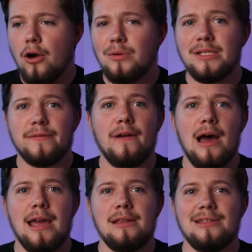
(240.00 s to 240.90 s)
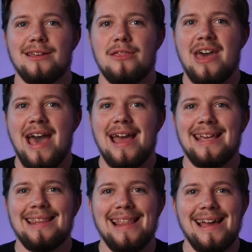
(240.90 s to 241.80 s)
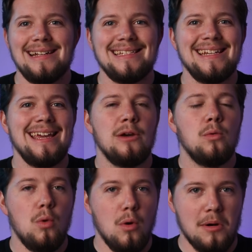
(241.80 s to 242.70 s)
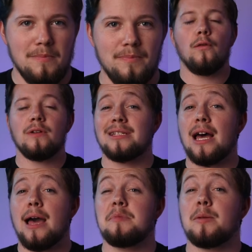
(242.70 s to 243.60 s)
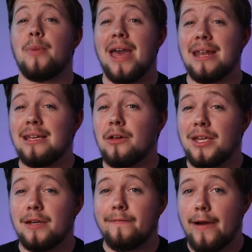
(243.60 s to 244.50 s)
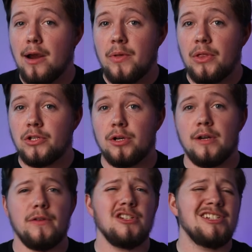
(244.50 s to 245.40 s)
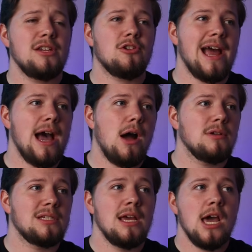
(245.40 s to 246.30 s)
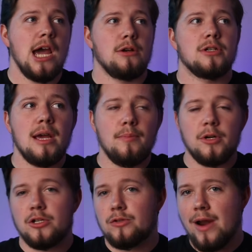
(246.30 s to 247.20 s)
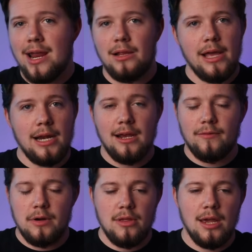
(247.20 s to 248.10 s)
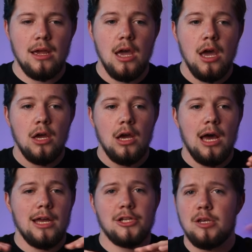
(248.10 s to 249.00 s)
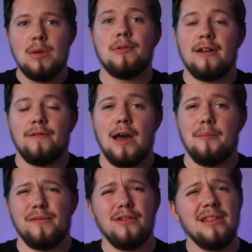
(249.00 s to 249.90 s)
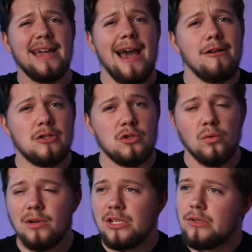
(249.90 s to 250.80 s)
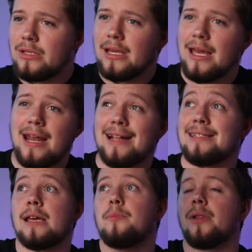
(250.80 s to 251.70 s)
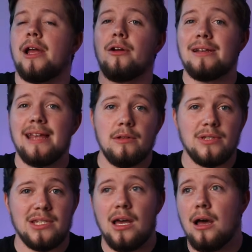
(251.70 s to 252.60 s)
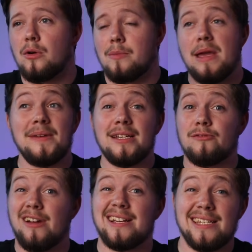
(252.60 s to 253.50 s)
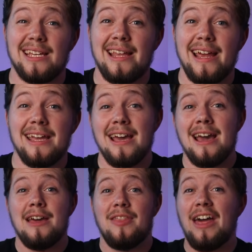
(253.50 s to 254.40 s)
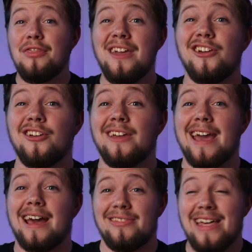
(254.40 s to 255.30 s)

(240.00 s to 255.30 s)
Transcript: always find that it likes to get warm. Over time, depending on the environment that you're in, if you're just in your house and your temperature's regulated and everything, it should be pretty fine. But if you're like outdoors using it and it's like blaring down sun or maybe in direct sunlight, that thing can get